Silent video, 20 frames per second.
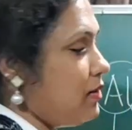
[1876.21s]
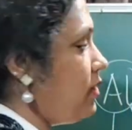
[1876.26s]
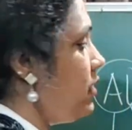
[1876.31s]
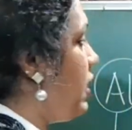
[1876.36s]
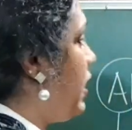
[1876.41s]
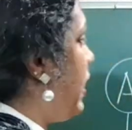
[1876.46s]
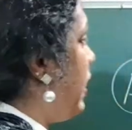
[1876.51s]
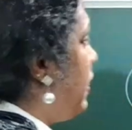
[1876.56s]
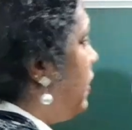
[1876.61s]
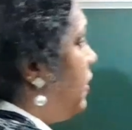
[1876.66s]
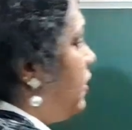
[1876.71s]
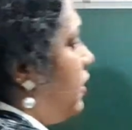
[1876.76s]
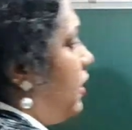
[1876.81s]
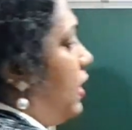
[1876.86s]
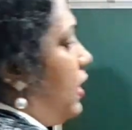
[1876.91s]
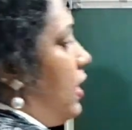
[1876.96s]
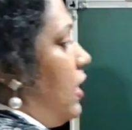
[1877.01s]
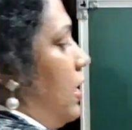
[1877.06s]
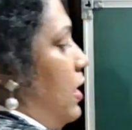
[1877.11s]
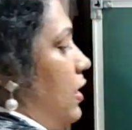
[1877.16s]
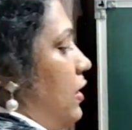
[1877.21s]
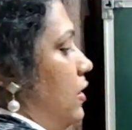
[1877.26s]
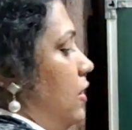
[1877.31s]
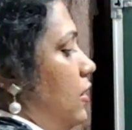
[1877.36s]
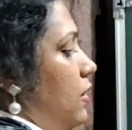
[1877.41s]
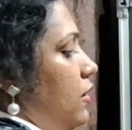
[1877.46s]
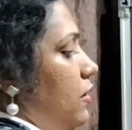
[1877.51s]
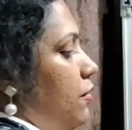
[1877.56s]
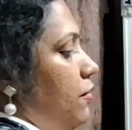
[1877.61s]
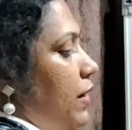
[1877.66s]
and
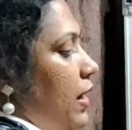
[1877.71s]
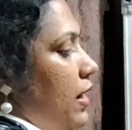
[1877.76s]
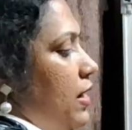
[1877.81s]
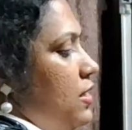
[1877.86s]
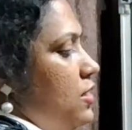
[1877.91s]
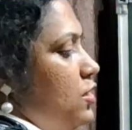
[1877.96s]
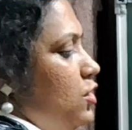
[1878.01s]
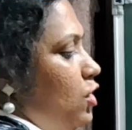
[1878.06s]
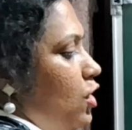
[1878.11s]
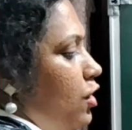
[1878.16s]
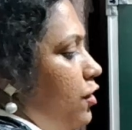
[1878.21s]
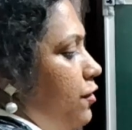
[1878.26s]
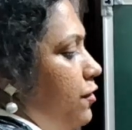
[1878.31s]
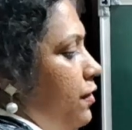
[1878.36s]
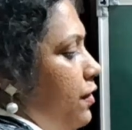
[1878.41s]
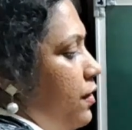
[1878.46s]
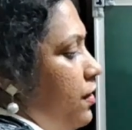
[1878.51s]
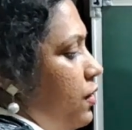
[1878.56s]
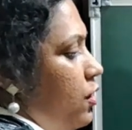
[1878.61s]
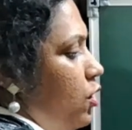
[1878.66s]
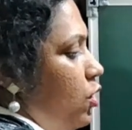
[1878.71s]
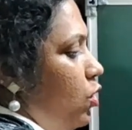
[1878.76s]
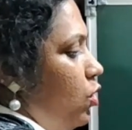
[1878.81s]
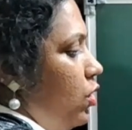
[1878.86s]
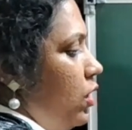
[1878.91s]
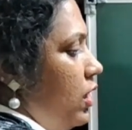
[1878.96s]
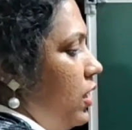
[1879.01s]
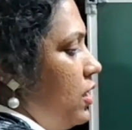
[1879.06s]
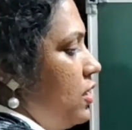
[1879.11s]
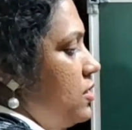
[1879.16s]
the valency of
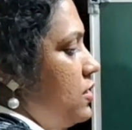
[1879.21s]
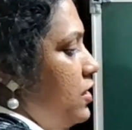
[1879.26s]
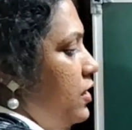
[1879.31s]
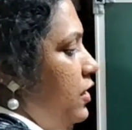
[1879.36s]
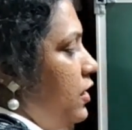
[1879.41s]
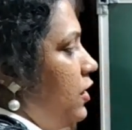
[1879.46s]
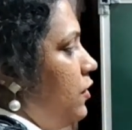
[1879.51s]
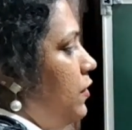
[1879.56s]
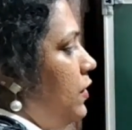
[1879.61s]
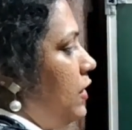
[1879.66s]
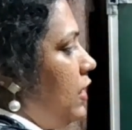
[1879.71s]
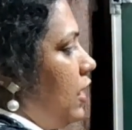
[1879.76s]
chlorine is written with